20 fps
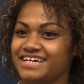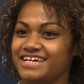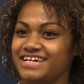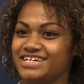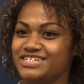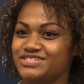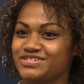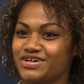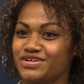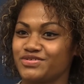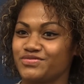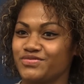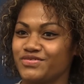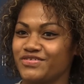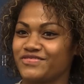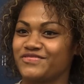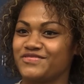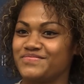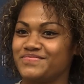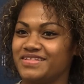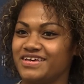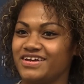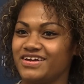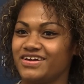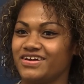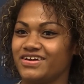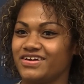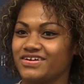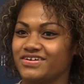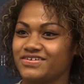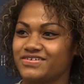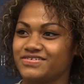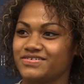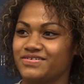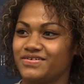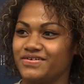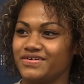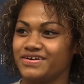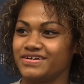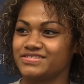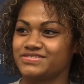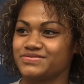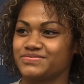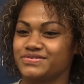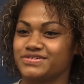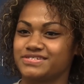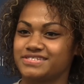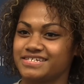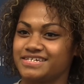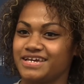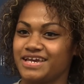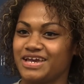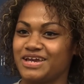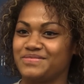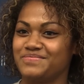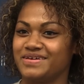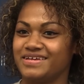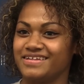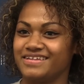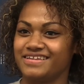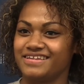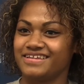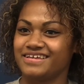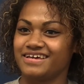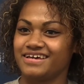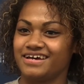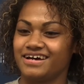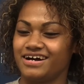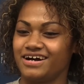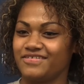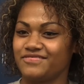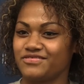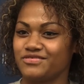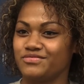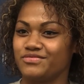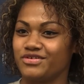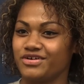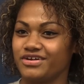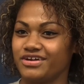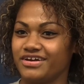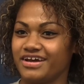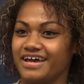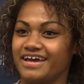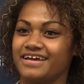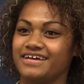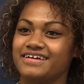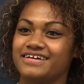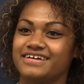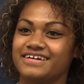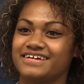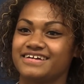and trying to work from there, going towards the game and from where you're at.